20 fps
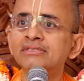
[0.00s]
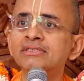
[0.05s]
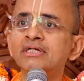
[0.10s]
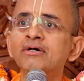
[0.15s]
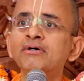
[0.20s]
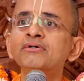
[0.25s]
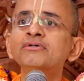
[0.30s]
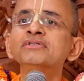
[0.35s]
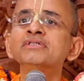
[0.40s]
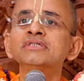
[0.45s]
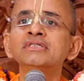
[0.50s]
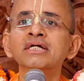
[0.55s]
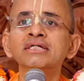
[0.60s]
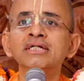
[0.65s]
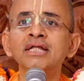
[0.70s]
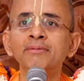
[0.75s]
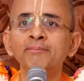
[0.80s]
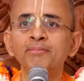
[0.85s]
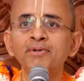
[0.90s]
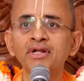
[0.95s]
This house is
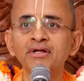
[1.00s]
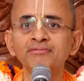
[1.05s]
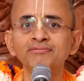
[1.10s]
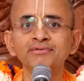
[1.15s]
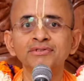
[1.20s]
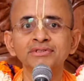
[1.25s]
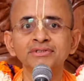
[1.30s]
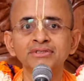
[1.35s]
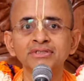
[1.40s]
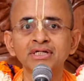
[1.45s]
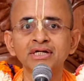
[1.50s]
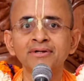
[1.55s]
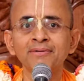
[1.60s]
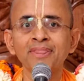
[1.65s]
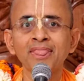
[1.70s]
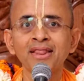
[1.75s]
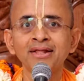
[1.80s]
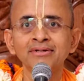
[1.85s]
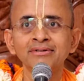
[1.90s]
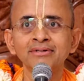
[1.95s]
a temple of
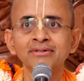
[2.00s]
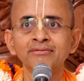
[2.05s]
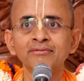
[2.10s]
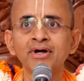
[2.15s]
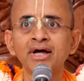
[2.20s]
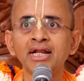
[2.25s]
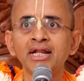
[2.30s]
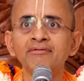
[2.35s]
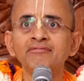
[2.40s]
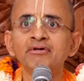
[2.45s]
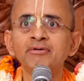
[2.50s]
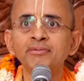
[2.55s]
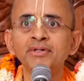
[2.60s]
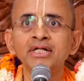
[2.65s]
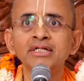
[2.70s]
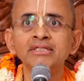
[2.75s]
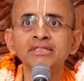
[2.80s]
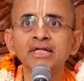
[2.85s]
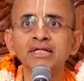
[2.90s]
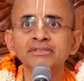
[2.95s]
Krishna where
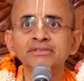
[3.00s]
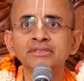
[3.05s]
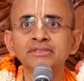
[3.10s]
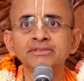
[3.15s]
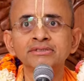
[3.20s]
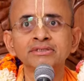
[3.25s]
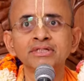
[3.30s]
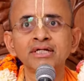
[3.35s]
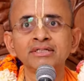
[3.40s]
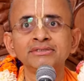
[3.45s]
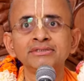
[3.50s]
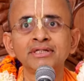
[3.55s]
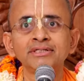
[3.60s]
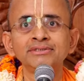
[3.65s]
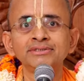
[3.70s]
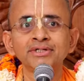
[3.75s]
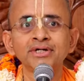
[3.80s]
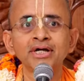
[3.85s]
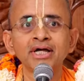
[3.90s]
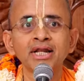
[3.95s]
everybody thinks Krishna is the
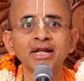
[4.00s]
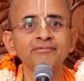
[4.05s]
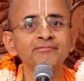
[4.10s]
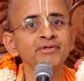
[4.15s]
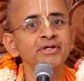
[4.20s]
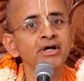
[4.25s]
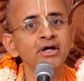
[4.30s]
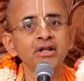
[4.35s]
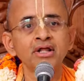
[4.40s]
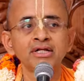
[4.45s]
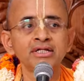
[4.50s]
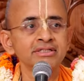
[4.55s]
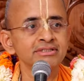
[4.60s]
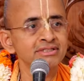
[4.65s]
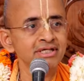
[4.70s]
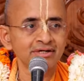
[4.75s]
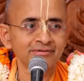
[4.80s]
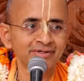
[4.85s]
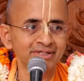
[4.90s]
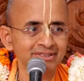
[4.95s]
enjoyer and we all are
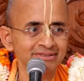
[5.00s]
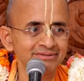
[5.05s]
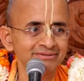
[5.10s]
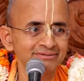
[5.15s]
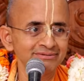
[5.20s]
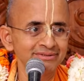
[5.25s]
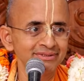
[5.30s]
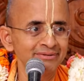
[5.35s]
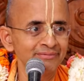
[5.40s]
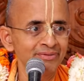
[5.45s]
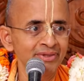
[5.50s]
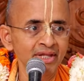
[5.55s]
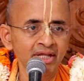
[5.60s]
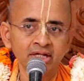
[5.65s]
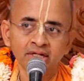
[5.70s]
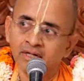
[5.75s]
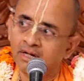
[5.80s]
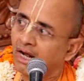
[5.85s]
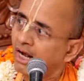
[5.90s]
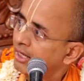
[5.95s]
his servants.
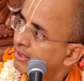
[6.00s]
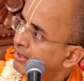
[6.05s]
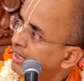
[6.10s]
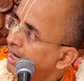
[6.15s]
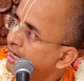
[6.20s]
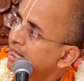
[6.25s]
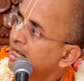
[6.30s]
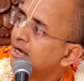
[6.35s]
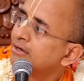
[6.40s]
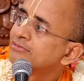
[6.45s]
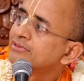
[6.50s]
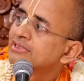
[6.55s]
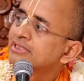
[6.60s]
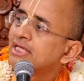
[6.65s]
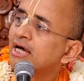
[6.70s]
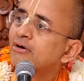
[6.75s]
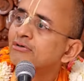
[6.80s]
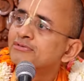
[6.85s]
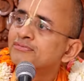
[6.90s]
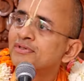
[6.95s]
And that house
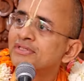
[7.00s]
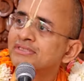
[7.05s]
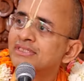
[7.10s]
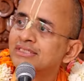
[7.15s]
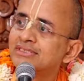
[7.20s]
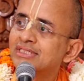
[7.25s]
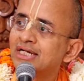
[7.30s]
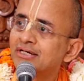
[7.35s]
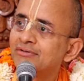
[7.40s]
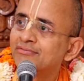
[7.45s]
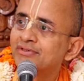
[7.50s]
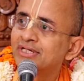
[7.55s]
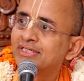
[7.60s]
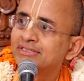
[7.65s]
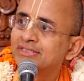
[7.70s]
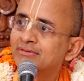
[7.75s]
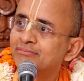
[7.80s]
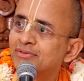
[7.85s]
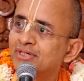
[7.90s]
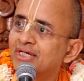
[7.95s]
is a house for sense
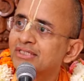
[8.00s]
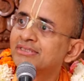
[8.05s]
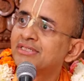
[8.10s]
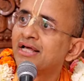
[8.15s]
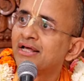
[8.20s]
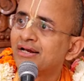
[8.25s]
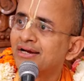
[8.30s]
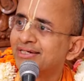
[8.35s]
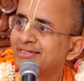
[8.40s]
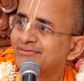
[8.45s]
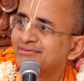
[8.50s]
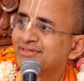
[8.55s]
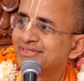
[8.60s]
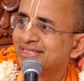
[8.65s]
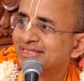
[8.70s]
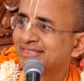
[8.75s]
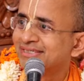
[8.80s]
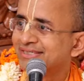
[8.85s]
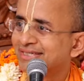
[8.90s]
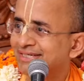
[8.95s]
gratification because they are not
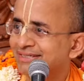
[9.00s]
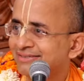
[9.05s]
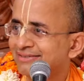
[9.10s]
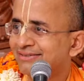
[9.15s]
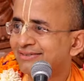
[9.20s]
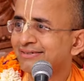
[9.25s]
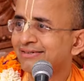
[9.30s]
devotees.